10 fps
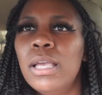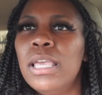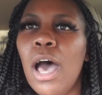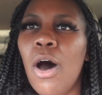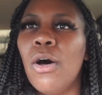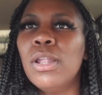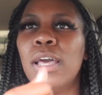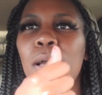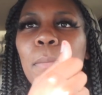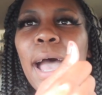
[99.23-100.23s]
y'all
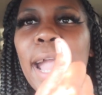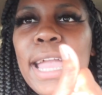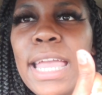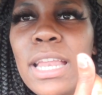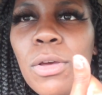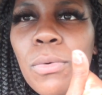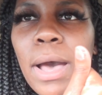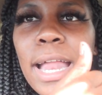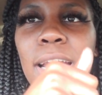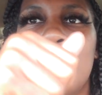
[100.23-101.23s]
look at my hand though
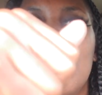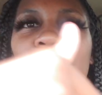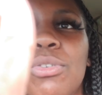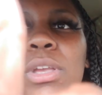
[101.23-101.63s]
i didn't even show